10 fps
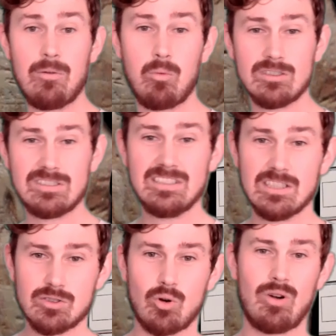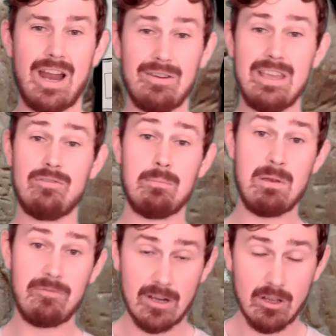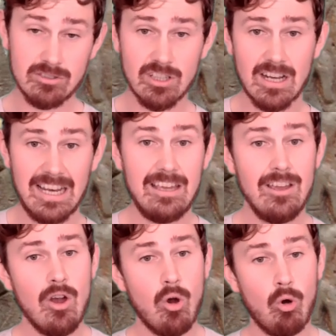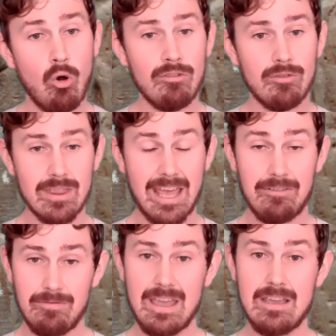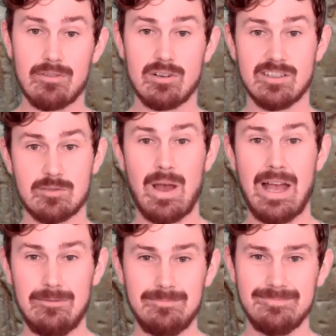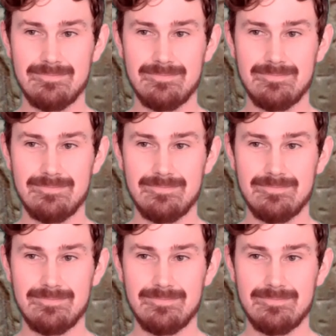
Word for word: they're wanting to draw out, either mythologically or for their favor as well.